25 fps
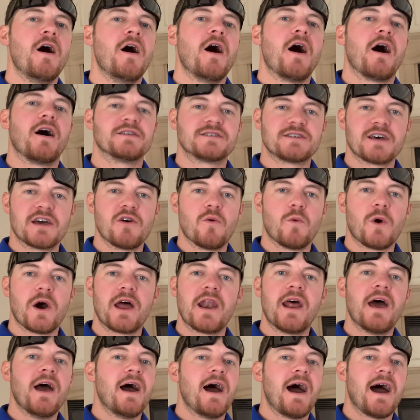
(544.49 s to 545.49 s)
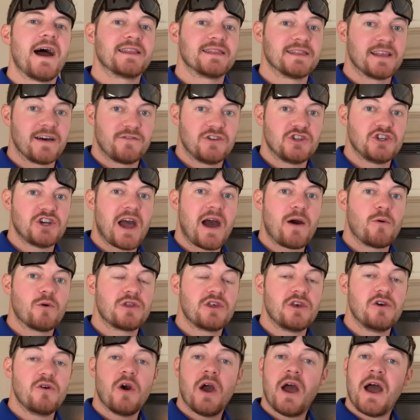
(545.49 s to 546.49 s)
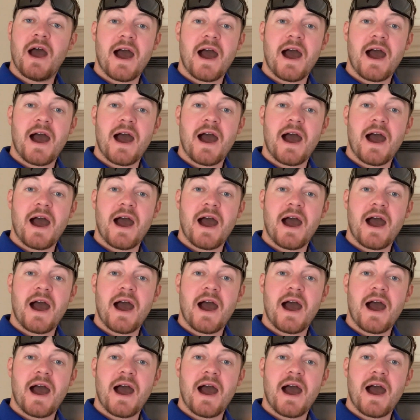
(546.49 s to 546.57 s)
I'll tell you what, I'd love to chat with you.